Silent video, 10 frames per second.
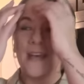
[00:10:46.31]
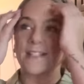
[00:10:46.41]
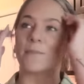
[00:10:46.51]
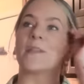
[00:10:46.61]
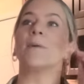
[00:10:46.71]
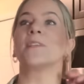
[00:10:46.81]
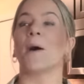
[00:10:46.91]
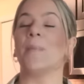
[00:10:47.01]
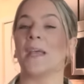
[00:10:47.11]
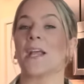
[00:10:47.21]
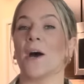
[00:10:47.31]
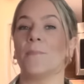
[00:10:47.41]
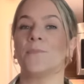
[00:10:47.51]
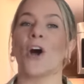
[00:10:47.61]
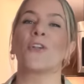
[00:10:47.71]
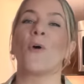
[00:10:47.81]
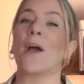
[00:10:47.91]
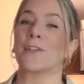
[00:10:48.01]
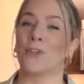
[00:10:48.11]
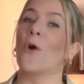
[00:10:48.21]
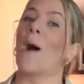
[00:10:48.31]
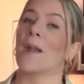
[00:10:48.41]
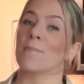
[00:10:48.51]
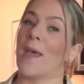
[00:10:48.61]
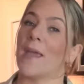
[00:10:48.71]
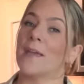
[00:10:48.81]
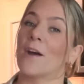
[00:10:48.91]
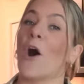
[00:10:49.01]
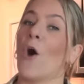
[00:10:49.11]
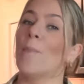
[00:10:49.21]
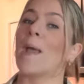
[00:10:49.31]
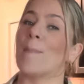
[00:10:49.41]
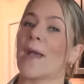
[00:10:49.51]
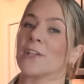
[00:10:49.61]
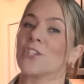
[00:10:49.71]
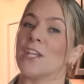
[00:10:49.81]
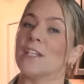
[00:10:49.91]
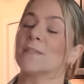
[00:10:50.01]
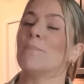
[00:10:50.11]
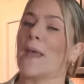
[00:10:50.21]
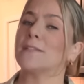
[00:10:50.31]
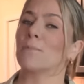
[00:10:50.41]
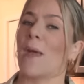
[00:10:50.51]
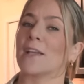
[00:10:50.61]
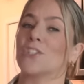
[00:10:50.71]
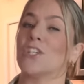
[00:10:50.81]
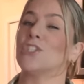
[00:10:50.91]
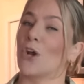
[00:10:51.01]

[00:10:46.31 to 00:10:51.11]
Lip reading: Sometimes I pick up, y'all know I know how to make homemade mac and cheese, baked mac and cheese.